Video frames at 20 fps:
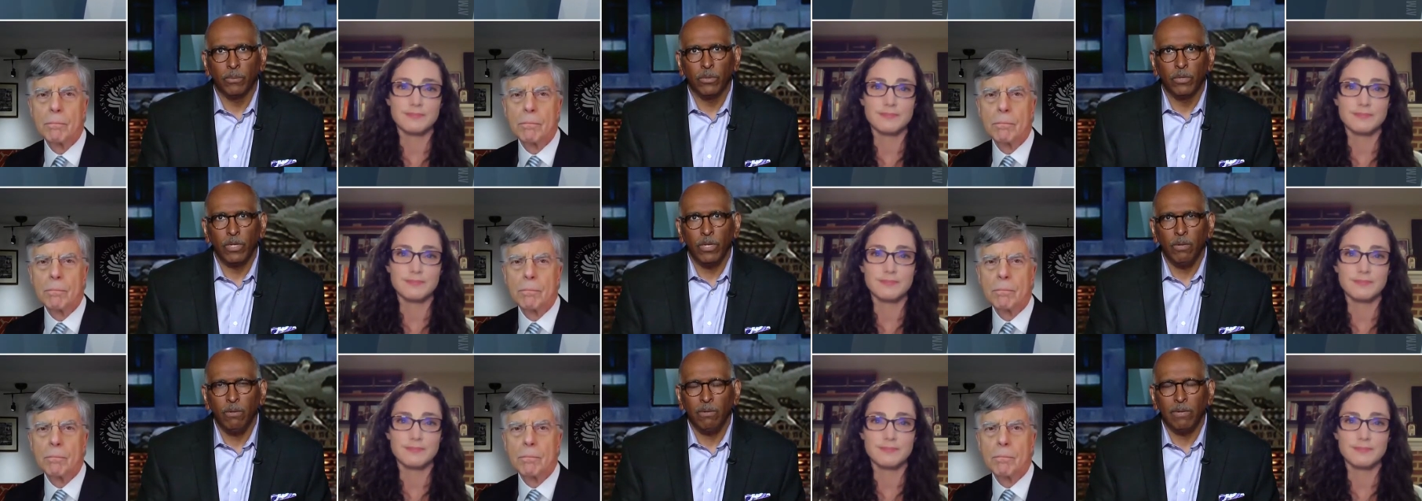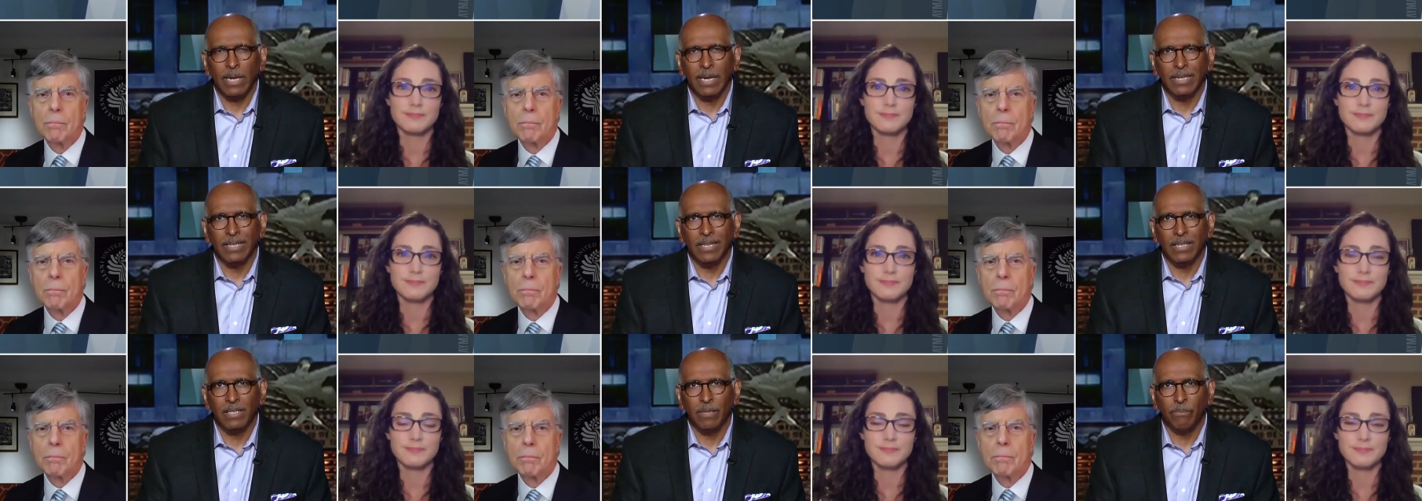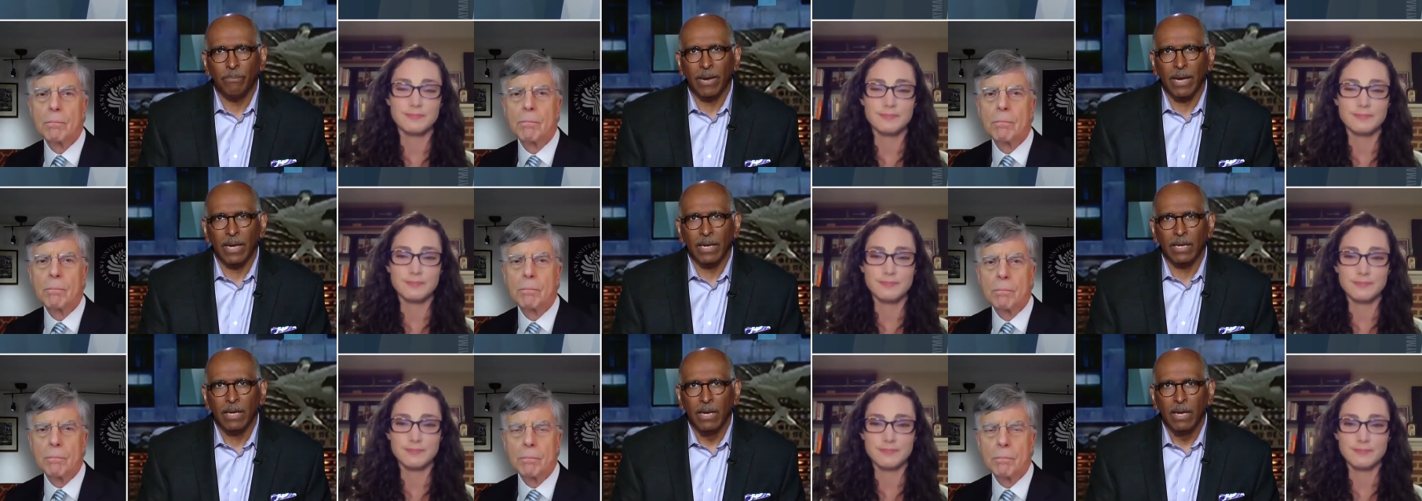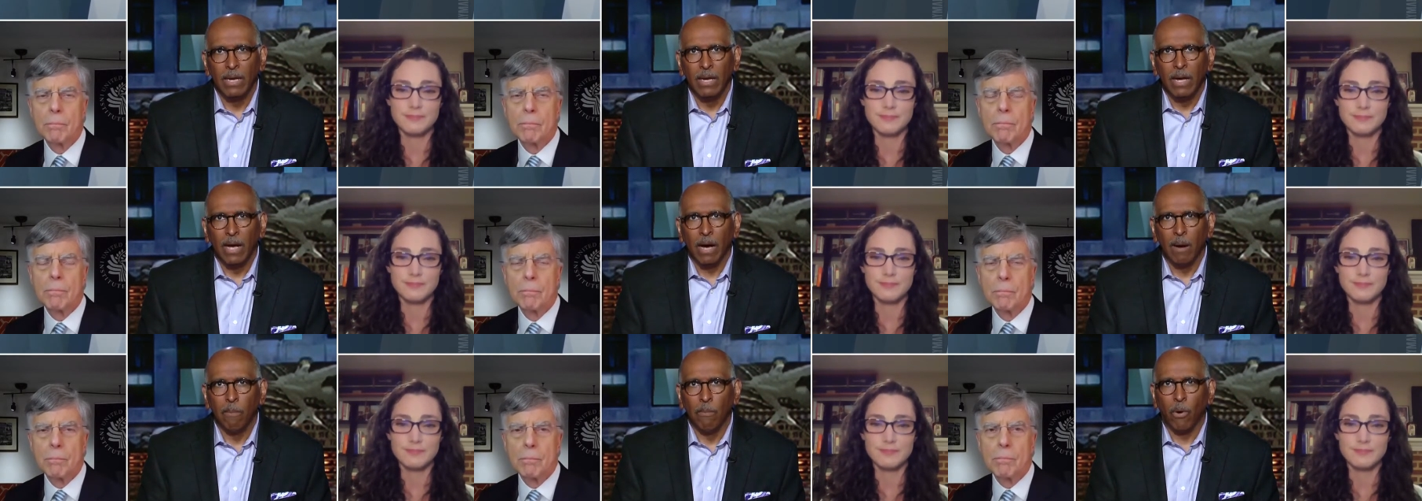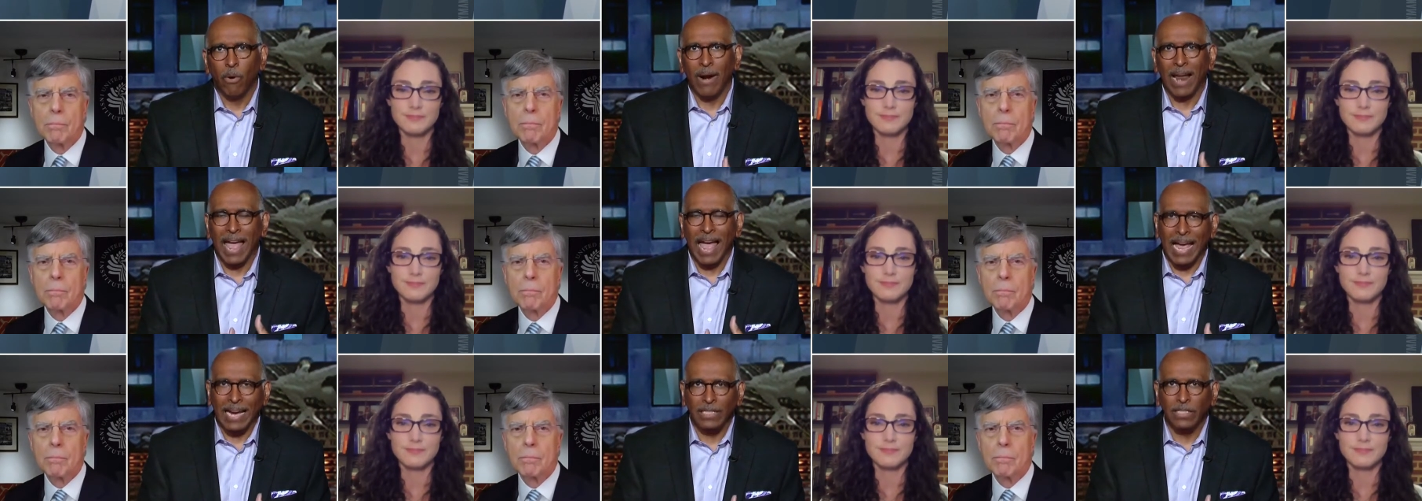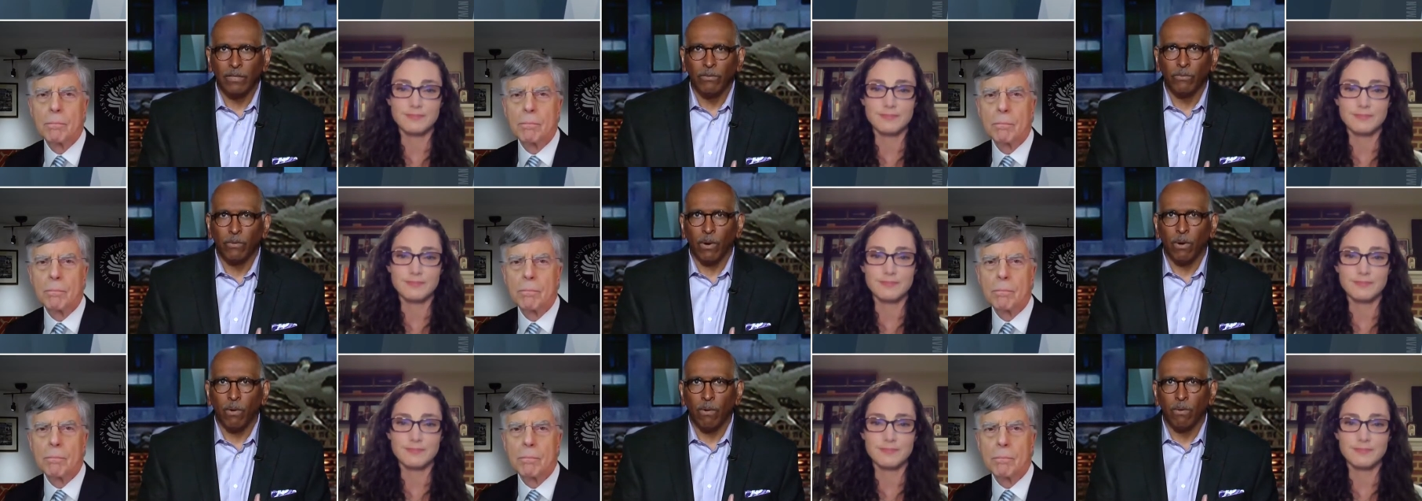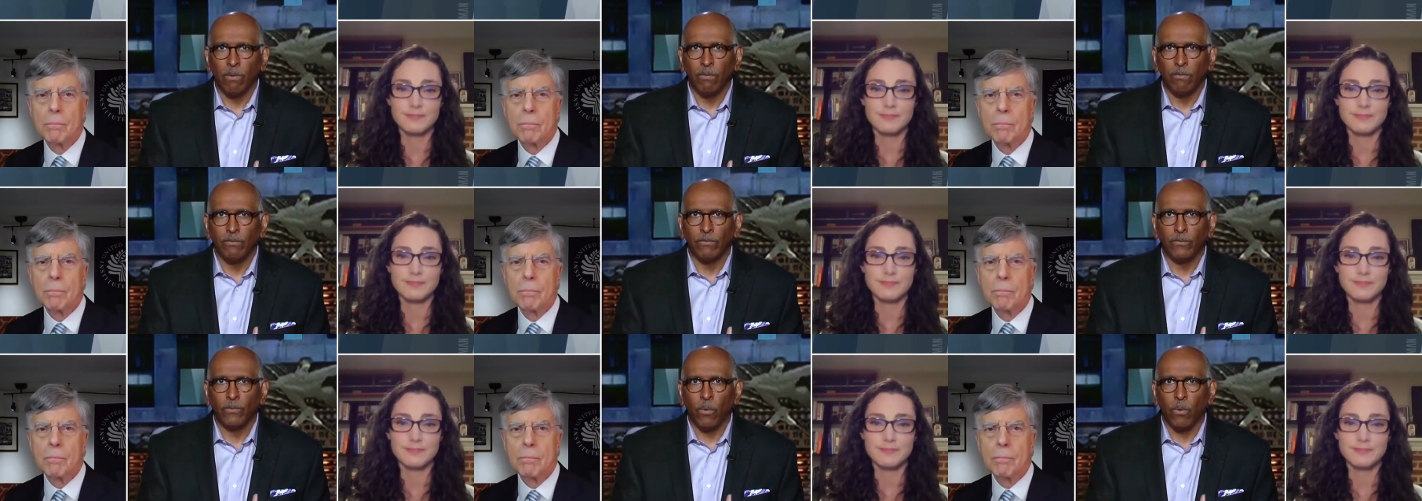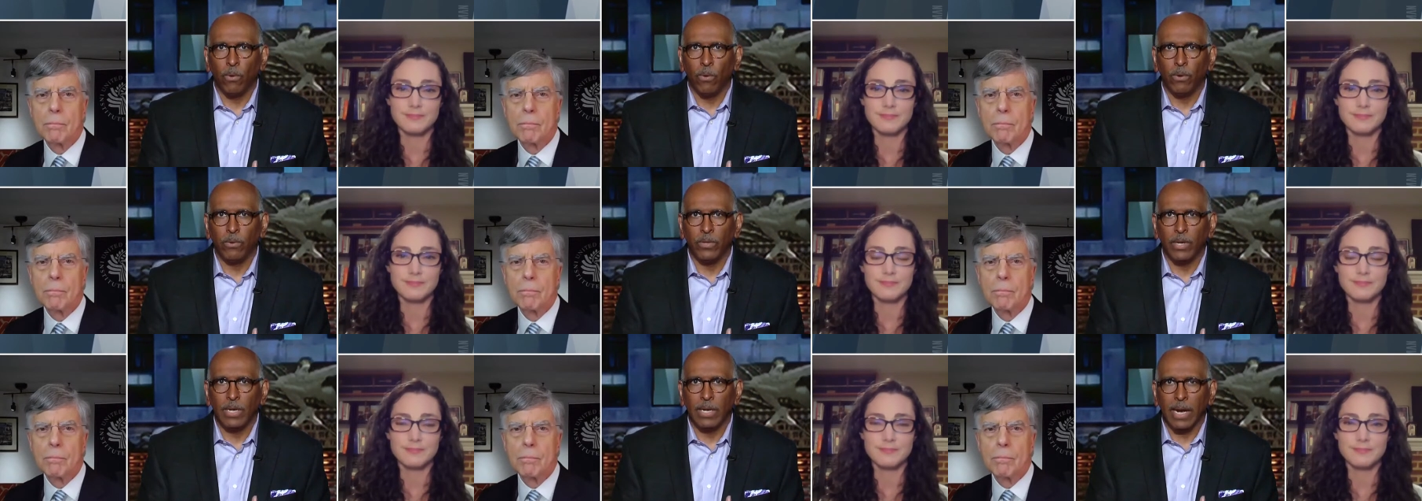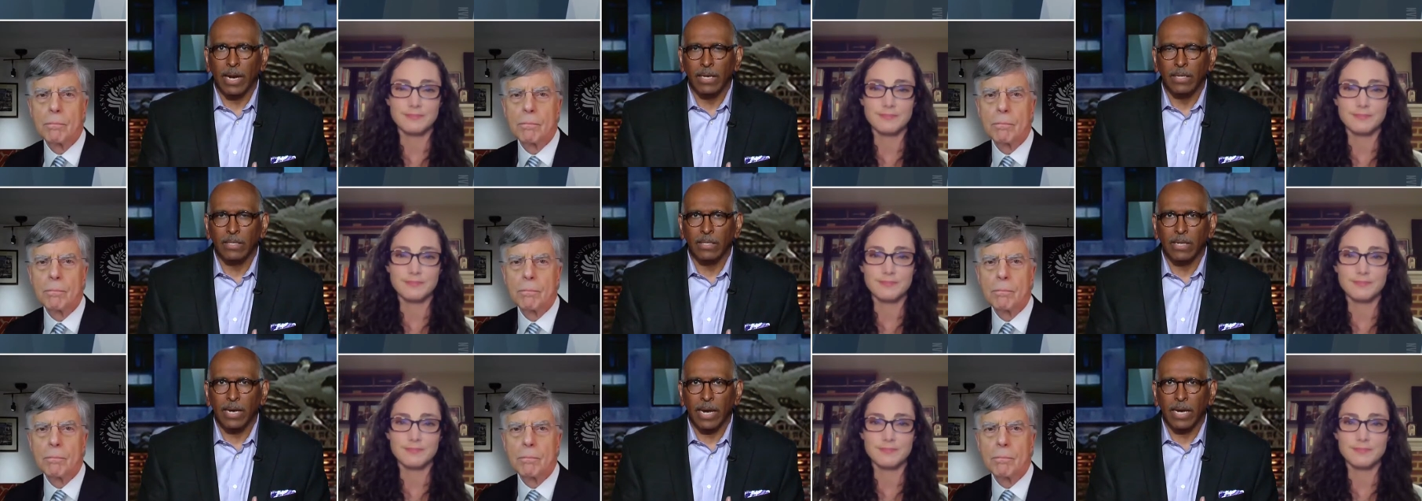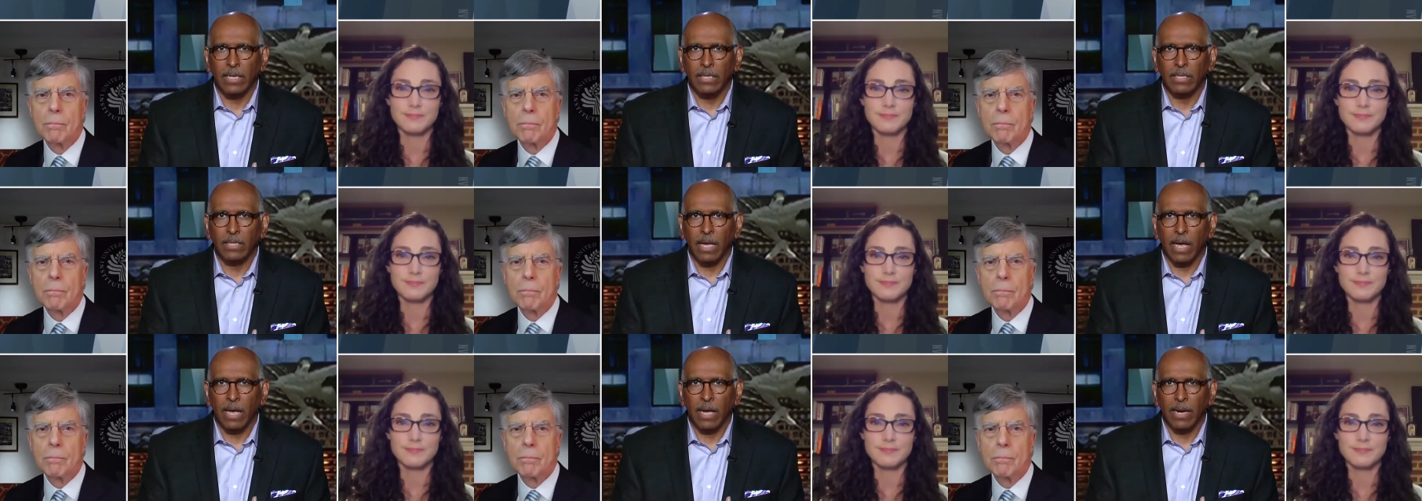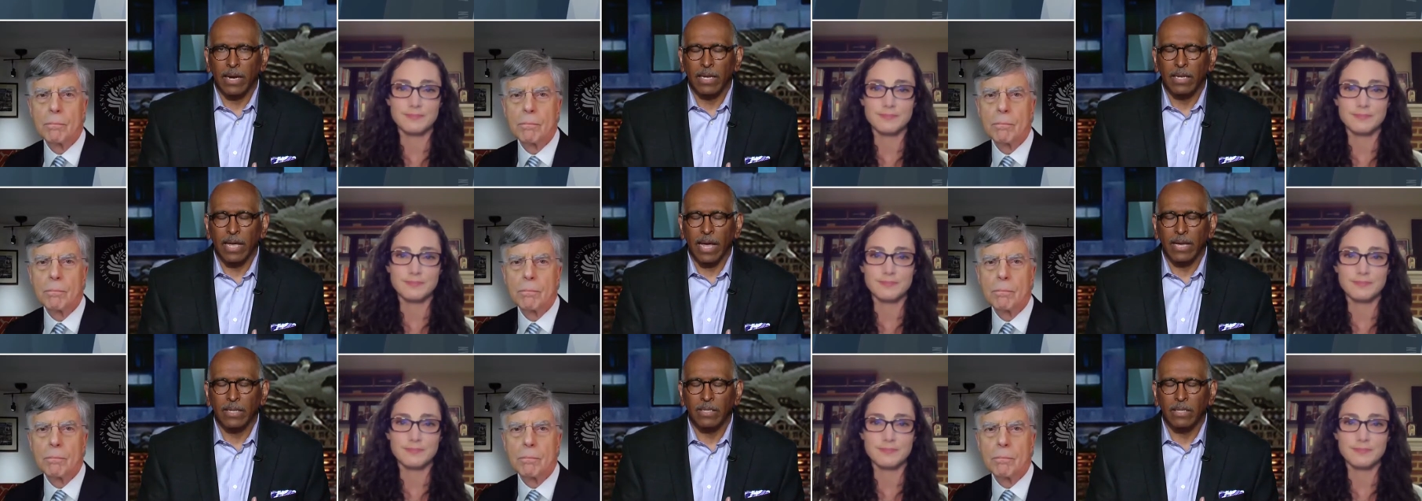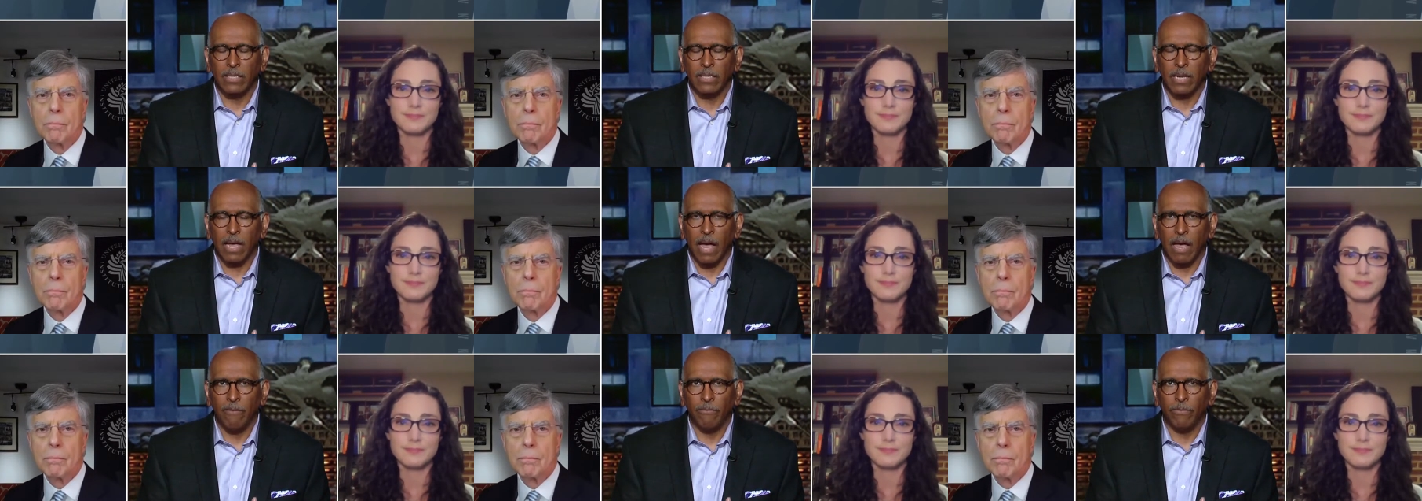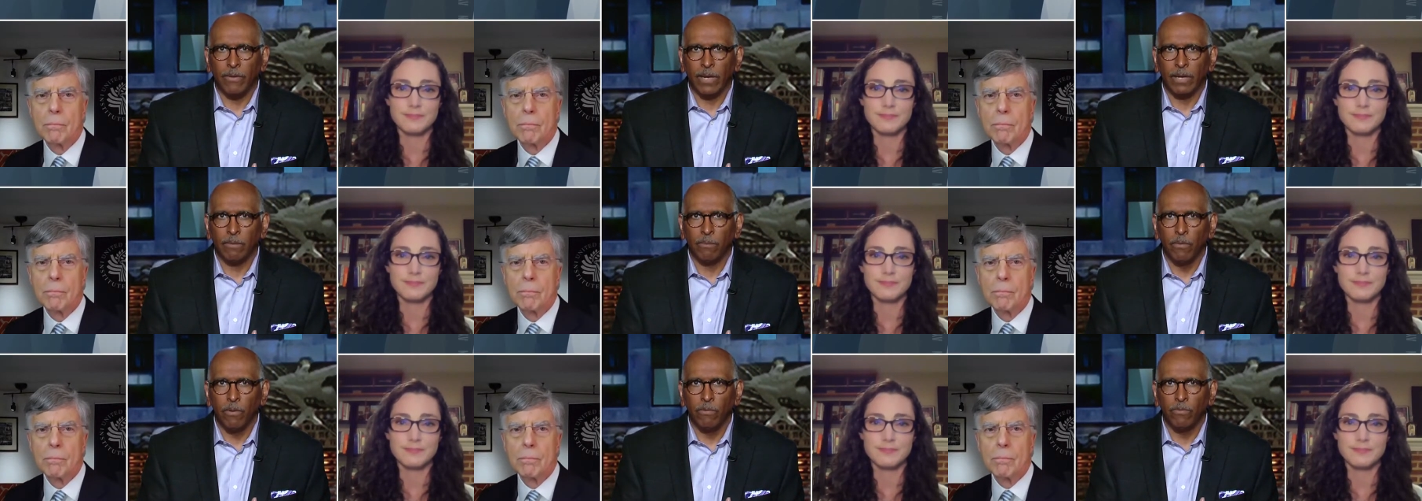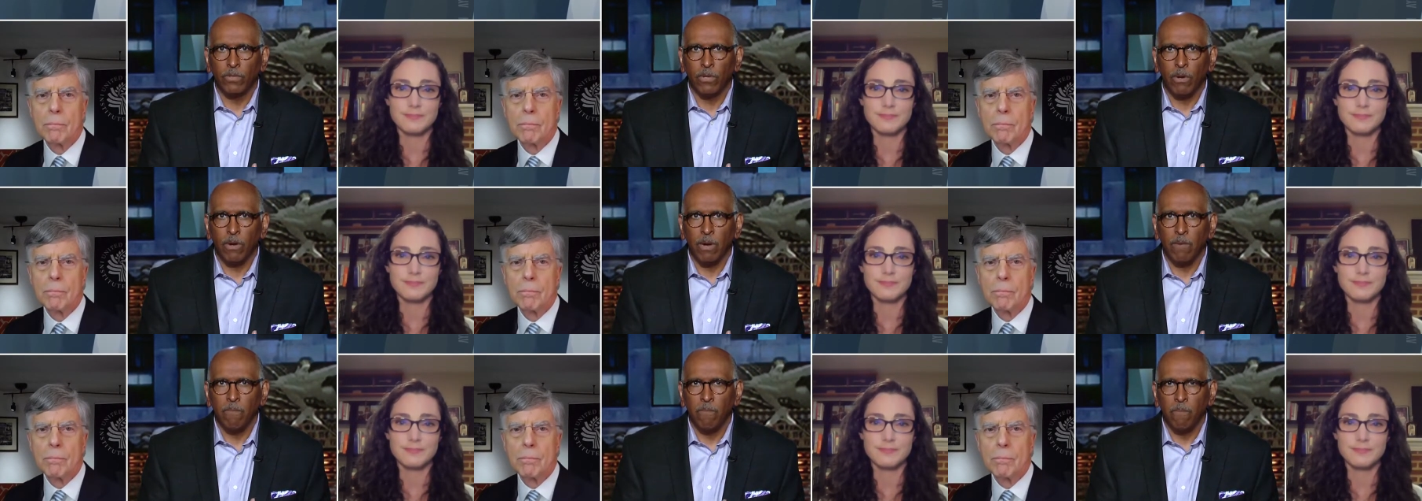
Speaker 1: Do you anticipate a more active role for the United States uh, in, as this conflict moves on?